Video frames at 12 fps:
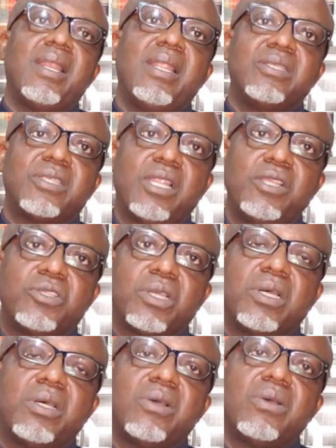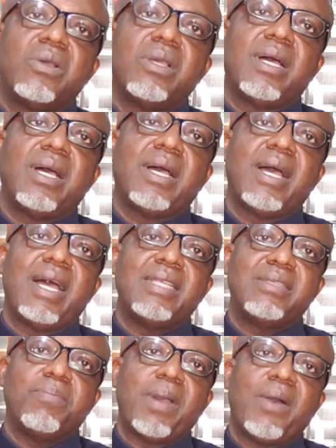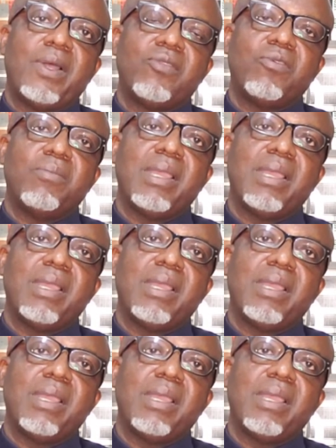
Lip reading: legislature has the power to